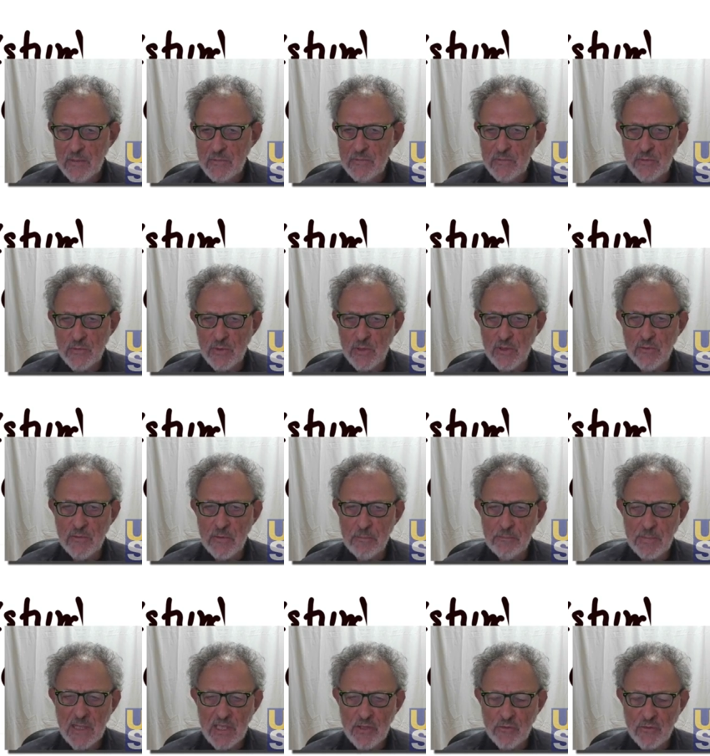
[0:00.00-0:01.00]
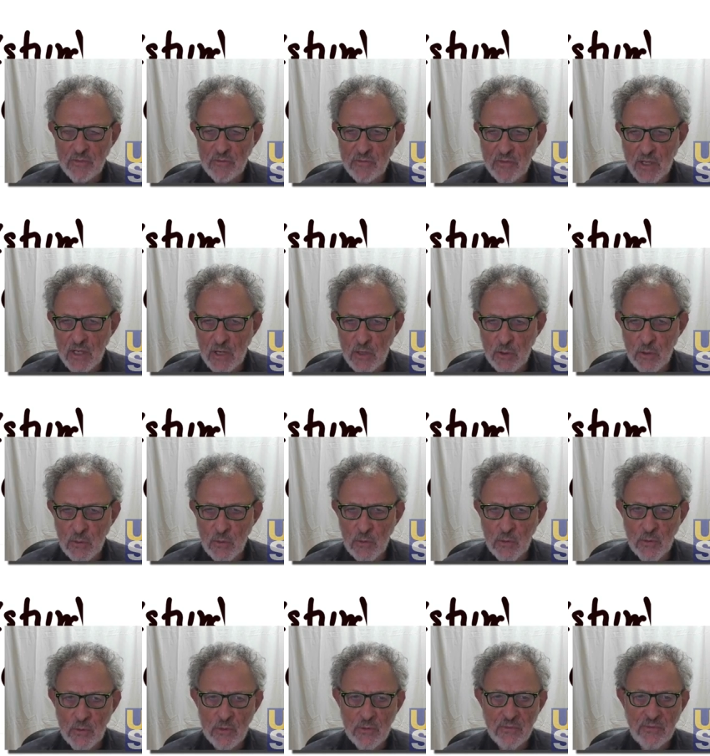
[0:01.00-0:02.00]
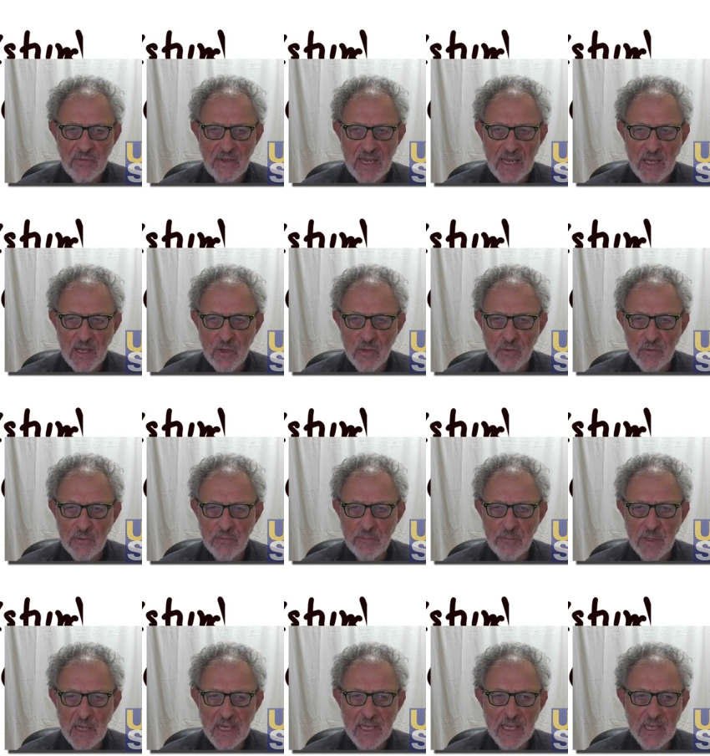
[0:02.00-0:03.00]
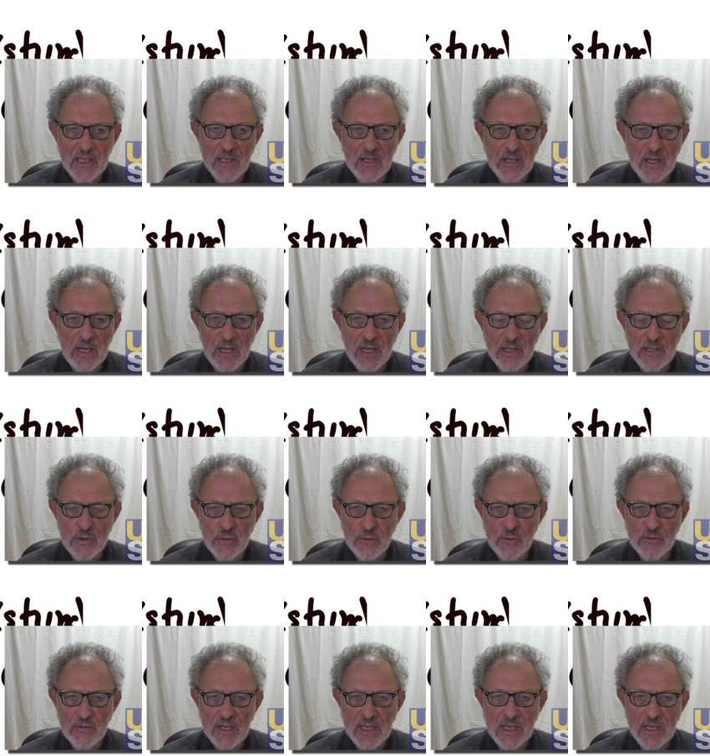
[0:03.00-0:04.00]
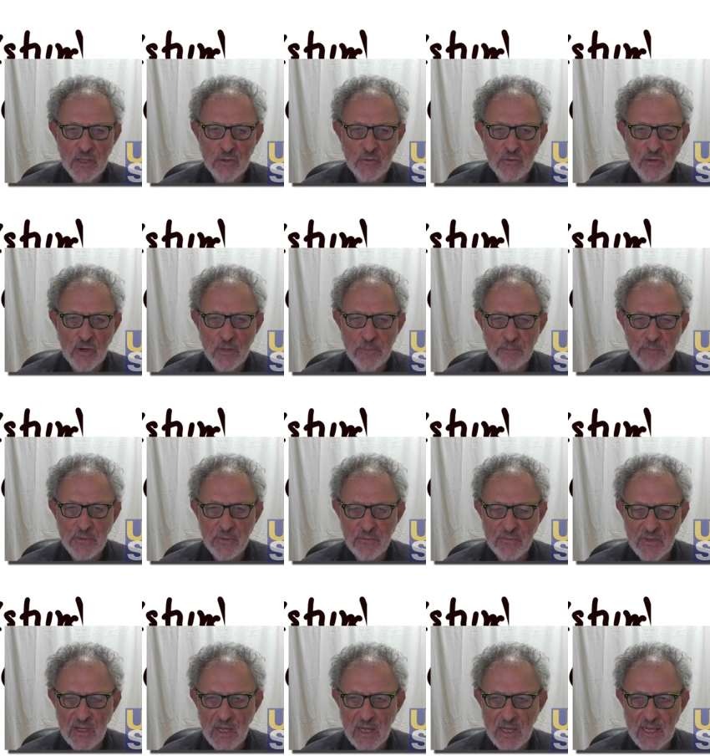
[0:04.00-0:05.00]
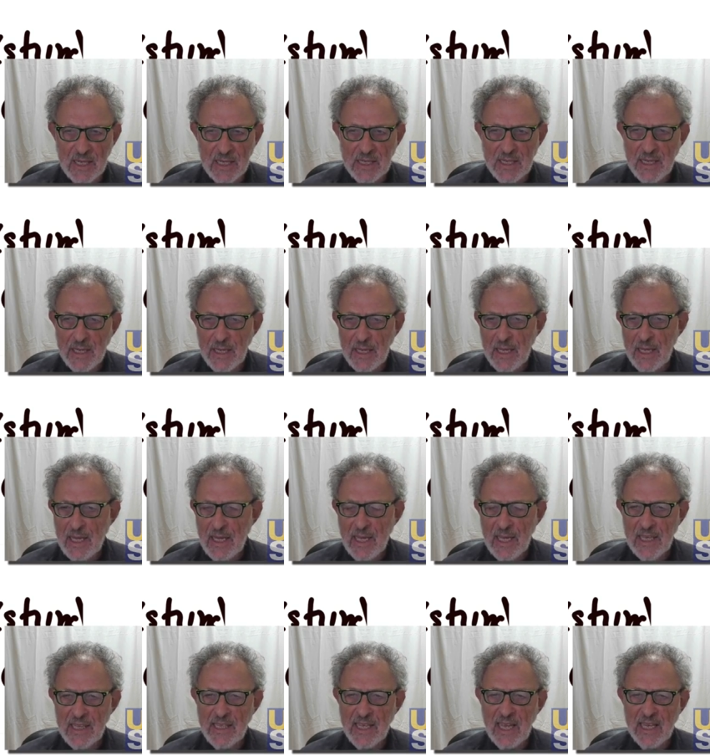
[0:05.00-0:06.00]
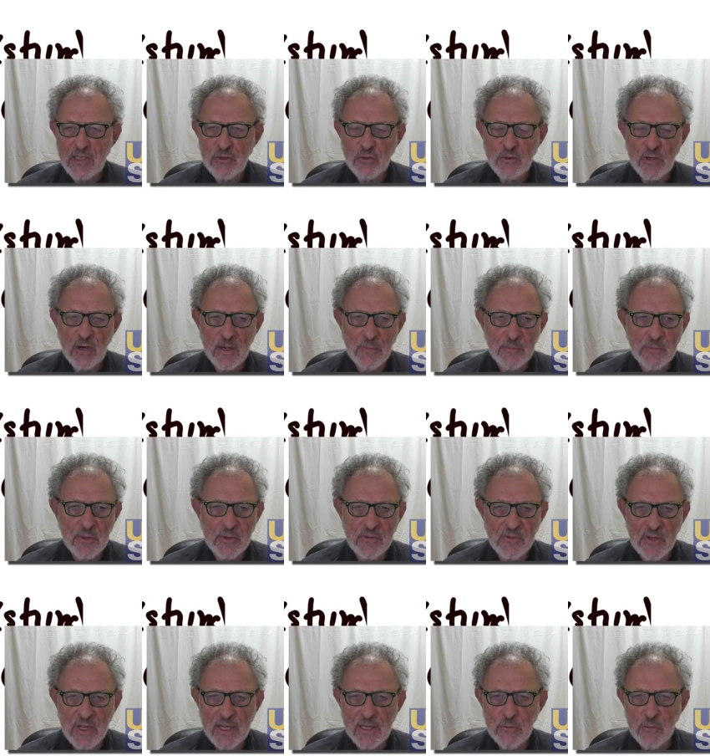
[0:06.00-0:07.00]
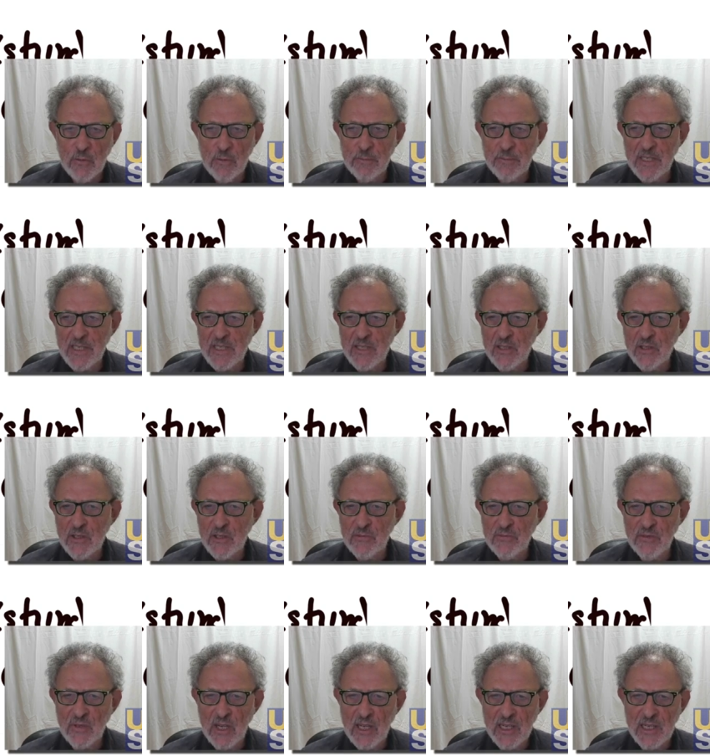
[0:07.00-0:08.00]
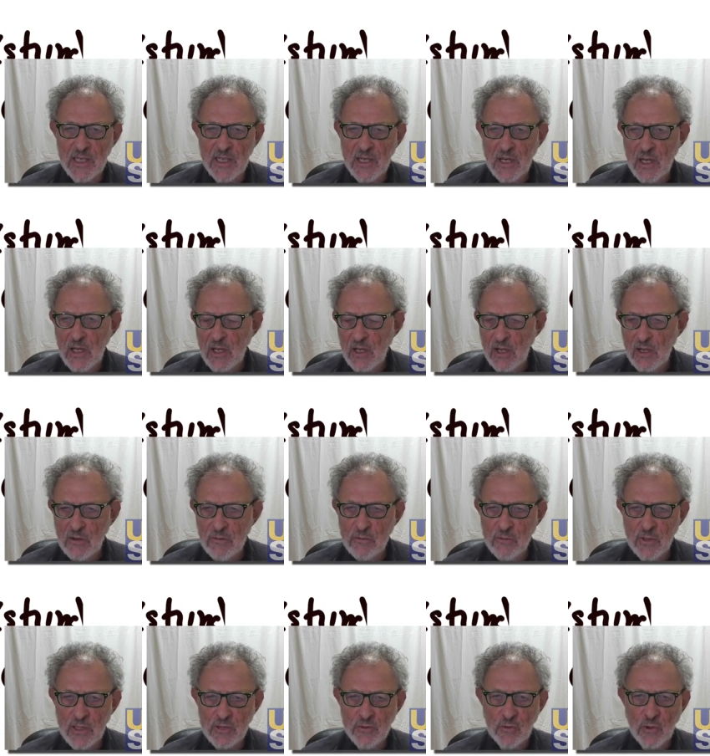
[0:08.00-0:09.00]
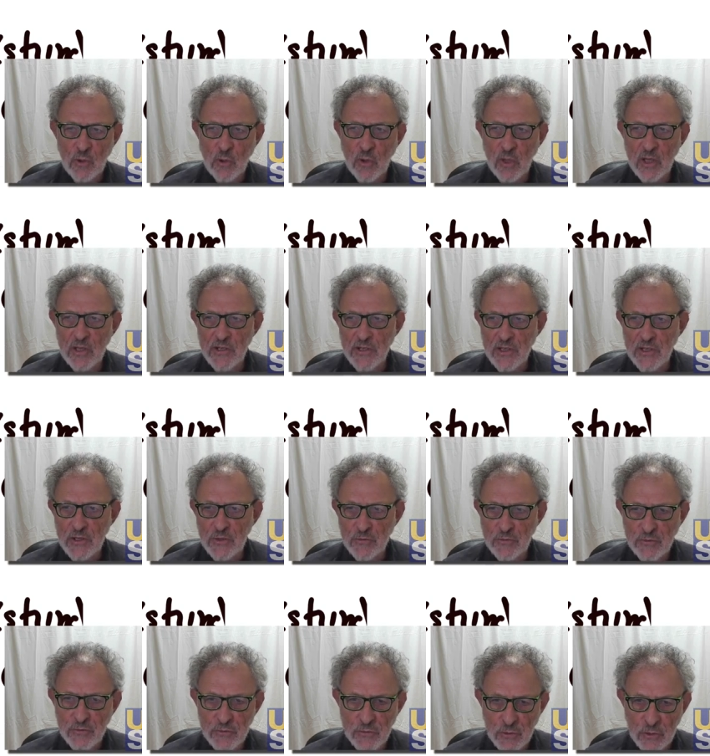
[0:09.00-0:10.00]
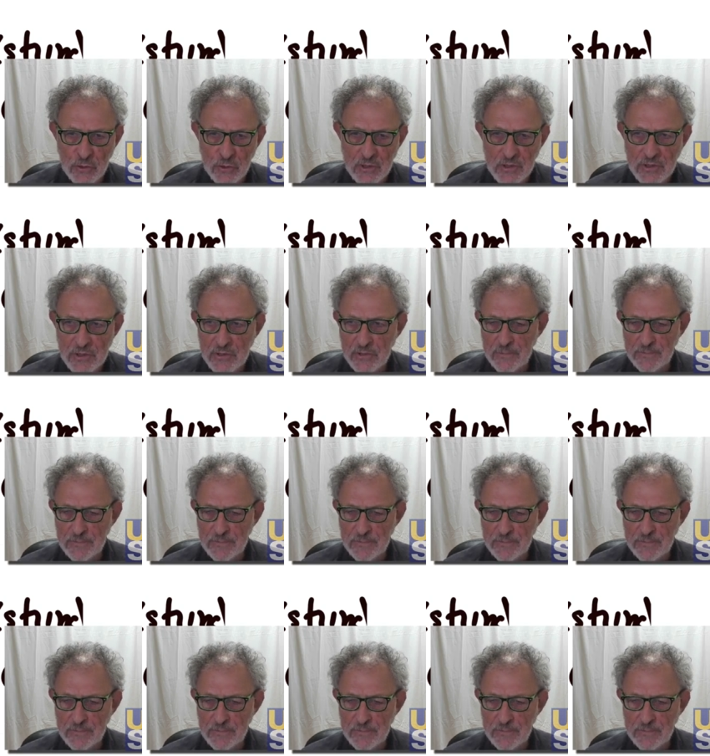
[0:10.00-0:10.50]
sort of a piece of code found by using a sharp define, and that sharp define will be the define of what's called an assert.